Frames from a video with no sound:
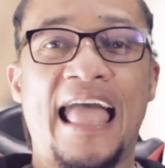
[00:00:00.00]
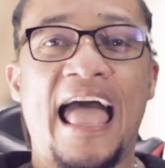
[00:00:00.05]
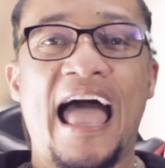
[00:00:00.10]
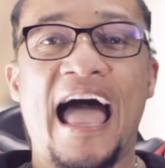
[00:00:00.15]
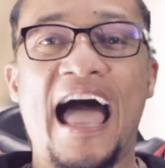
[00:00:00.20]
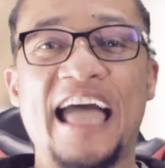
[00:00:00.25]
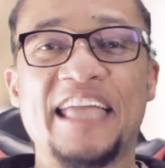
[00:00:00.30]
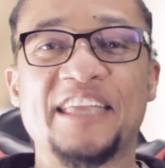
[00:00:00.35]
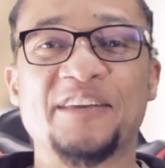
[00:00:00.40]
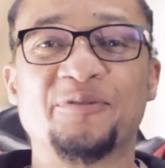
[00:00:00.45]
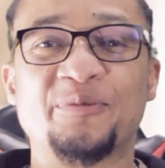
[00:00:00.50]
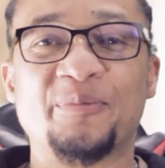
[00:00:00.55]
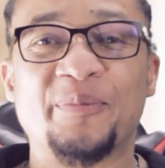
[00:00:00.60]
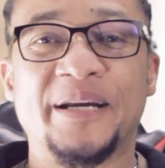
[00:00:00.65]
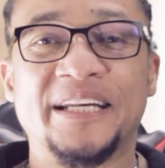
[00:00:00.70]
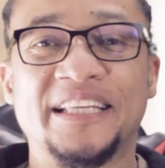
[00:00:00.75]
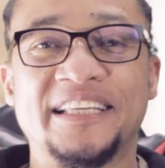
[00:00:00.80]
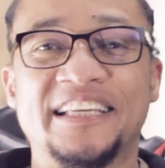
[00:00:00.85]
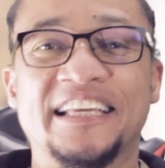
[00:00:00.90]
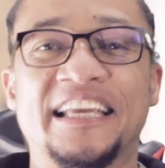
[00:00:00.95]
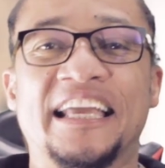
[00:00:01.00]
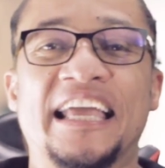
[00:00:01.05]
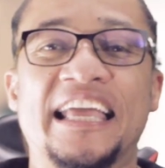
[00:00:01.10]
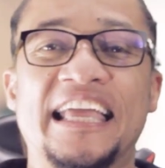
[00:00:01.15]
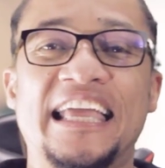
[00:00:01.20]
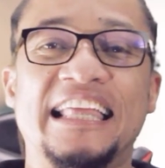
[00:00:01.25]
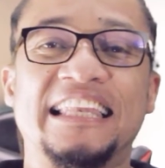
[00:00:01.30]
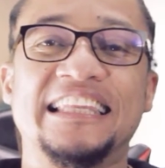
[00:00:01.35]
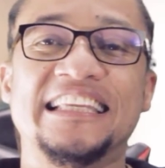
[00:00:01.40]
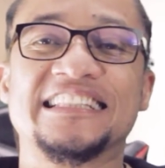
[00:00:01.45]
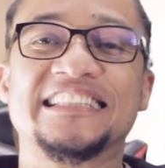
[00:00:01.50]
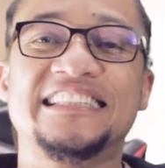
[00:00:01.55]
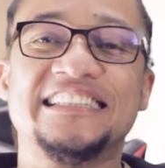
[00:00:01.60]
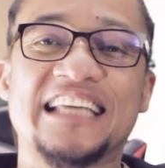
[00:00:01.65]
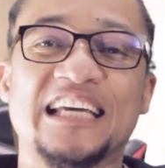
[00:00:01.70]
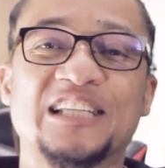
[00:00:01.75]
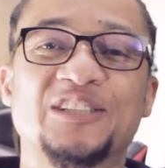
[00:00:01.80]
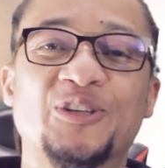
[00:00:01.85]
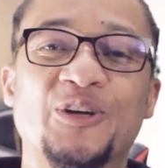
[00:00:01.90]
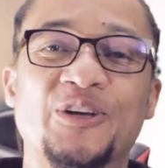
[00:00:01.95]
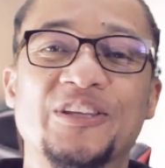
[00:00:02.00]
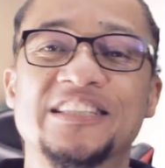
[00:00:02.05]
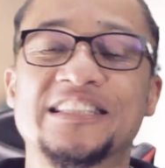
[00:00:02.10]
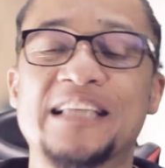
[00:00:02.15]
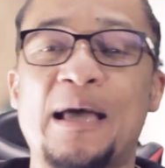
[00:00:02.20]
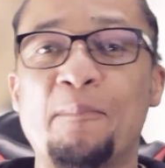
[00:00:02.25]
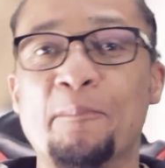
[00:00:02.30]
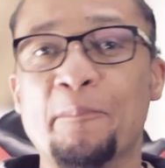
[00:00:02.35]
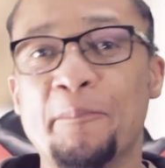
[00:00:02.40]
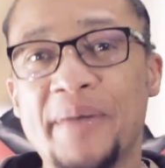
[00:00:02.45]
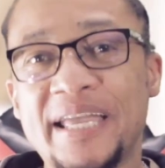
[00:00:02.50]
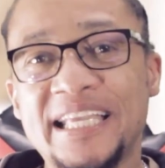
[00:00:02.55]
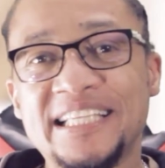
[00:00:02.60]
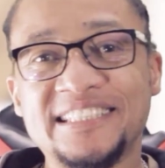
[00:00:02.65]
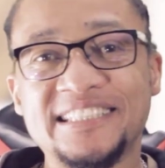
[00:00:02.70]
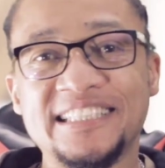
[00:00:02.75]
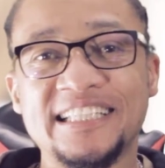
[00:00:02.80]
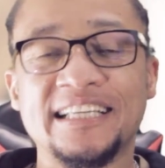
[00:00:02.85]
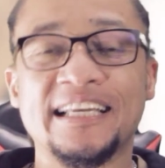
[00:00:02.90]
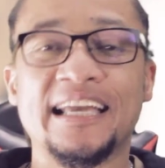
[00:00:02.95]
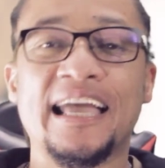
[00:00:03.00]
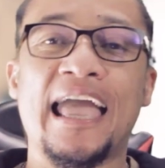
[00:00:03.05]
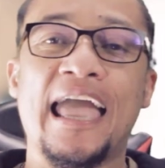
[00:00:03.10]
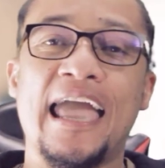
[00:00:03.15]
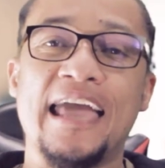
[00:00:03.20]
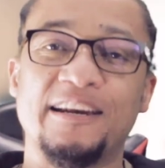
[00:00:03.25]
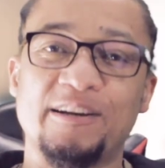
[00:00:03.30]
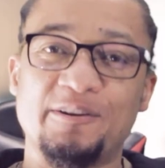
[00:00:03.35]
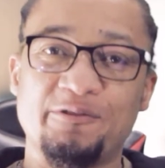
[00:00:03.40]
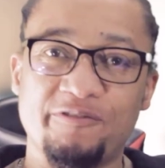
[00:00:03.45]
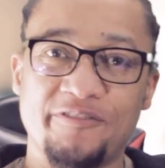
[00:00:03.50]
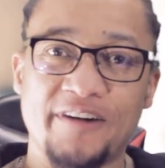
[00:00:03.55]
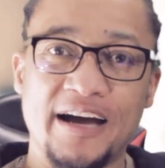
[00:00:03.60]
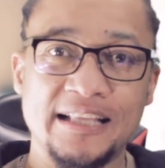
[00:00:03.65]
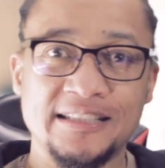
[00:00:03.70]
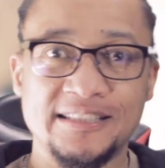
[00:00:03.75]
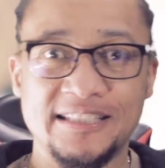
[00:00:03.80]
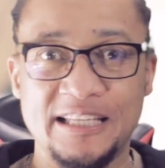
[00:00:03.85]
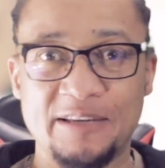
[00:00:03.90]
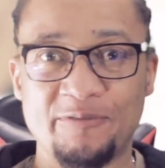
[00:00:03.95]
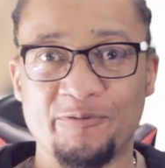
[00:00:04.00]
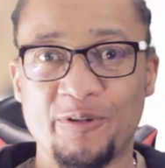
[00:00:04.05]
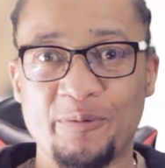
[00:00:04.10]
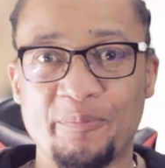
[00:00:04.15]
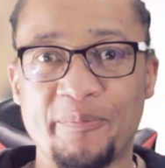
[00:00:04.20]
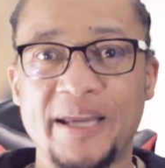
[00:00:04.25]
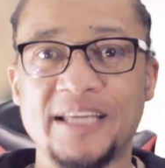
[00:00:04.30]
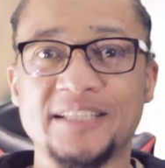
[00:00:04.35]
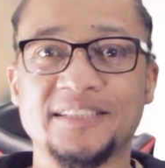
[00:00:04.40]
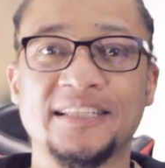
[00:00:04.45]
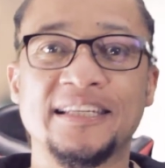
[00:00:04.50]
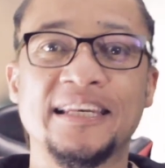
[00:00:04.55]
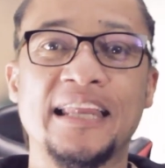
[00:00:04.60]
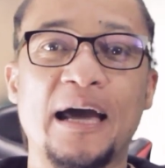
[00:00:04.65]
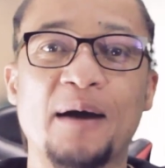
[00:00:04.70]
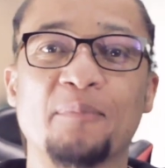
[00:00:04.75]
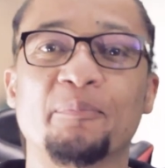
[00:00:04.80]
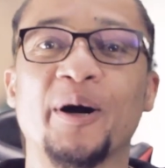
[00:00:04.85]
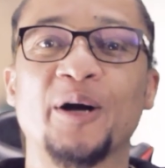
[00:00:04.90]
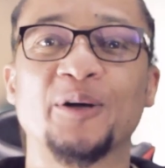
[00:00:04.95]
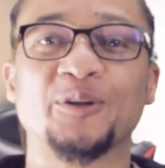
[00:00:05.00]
Hi everybody, let's touch on some basic and advanced information about